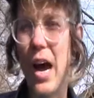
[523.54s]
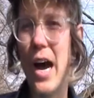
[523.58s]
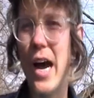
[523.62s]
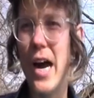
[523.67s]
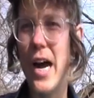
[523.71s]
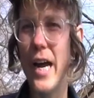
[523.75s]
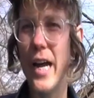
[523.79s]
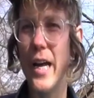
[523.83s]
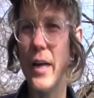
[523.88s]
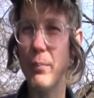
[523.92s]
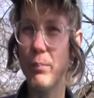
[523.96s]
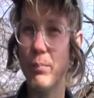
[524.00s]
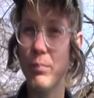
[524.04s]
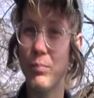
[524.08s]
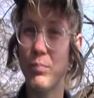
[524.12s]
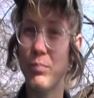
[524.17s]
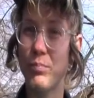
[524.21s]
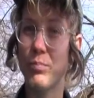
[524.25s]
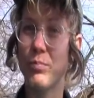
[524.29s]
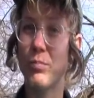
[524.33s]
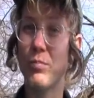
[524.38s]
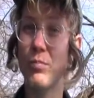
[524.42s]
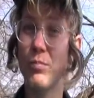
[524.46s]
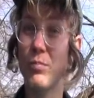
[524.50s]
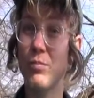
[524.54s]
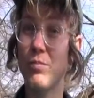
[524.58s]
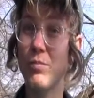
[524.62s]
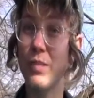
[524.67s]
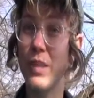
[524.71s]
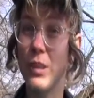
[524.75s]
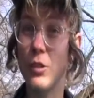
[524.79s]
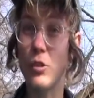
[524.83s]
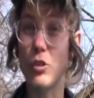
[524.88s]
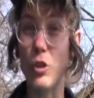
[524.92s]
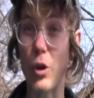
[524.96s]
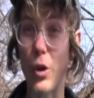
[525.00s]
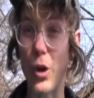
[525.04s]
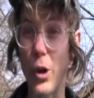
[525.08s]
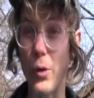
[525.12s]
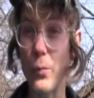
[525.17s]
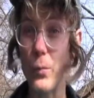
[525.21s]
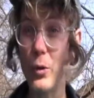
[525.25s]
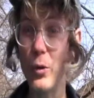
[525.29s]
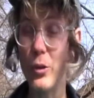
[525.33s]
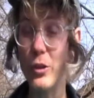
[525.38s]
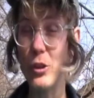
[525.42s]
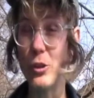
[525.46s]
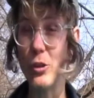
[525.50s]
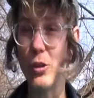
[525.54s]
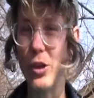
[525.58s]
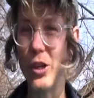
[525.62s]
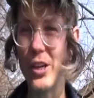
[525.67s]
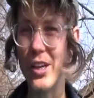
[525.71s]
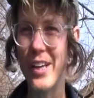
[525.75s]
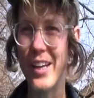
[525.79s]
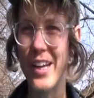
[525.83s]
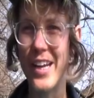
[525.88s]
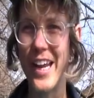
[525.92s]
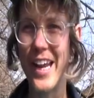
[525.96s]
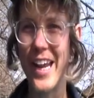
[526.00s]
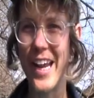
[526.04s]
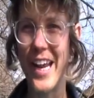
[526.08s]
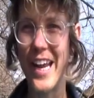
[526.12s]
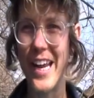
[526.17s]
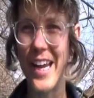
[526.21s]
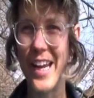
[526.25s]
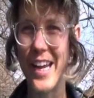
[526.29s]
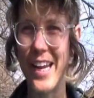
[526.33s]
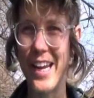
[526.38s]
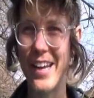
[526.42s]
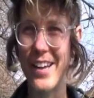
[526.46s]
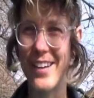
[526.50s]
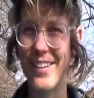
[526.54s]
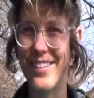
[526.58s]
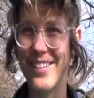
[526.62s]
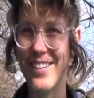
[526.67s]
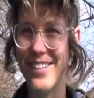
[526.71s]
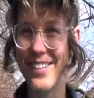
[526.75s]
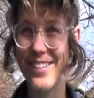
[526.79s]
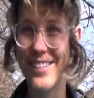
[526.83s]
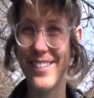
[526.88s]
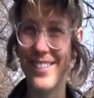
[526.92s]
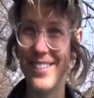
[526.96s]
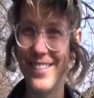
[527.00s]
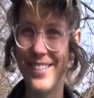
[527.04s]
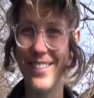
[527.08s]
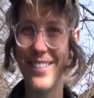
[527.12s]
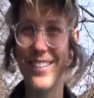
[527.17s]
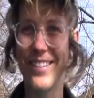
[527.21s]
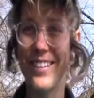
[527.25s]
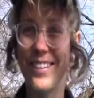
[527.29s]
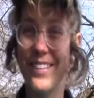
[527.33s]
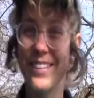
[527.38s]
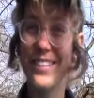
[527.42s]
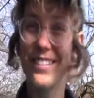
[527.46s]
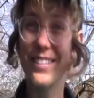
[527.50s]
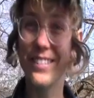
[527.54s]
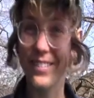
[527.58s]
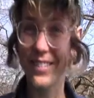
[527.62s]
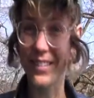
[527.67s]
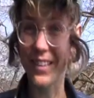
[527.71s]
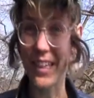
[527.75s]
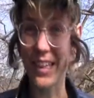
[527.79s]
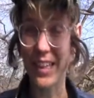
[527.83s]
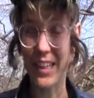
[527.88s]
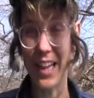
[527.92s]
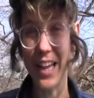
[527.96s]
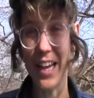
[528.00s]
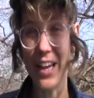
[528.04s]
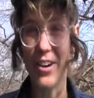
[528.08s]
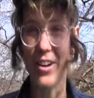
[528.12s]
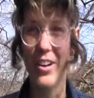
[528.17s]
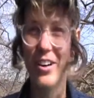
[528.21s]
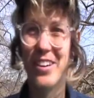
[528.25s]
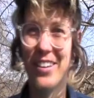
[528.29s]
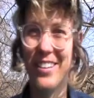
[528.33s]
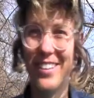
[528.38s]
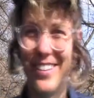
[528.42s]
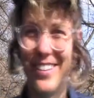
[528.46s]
So I hope you enjoyed, and see you later.